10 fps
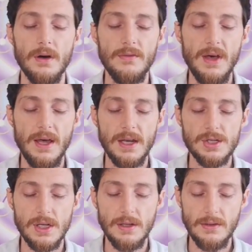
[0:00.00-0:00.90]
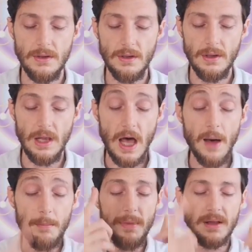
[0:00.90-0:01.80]
very gentle,
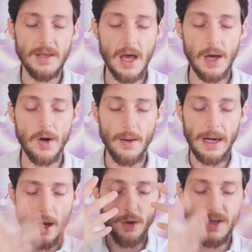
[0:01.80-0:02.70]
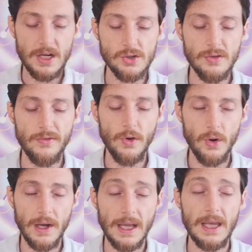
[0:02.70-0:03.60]
up and down. Allow the energy to flow,
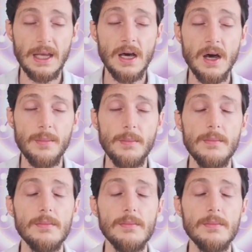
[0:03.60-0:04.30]
and again up,